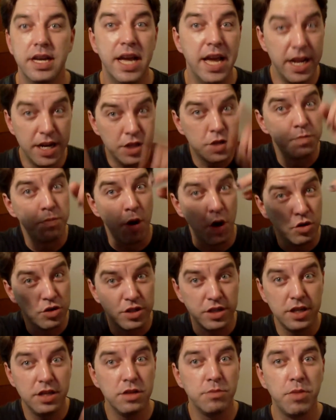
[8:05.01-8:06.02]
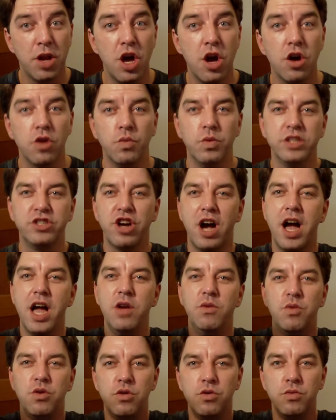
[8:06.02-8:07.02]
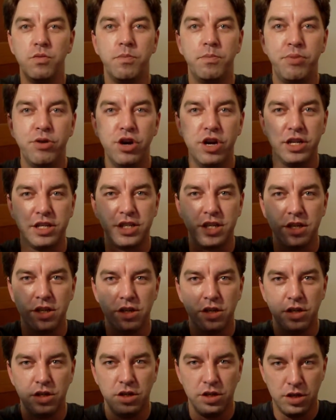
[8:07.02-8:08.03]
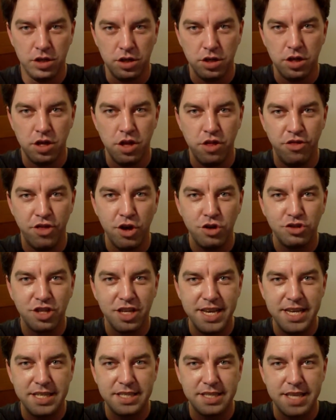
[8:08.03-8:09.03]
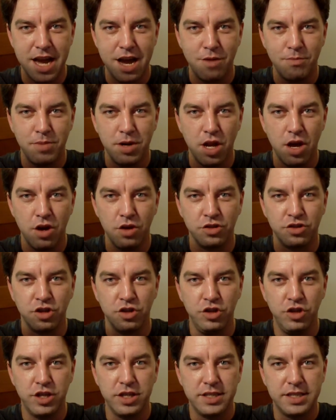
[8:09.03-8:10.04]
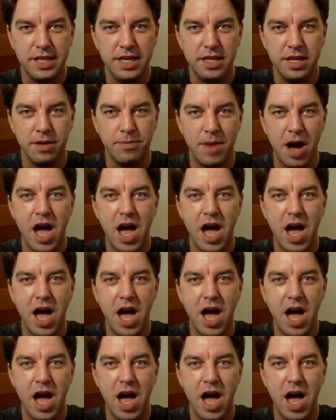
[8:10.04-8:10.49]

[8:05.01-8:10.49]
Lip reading: And it's posted in the blog, which I will put those links down below so you can see them.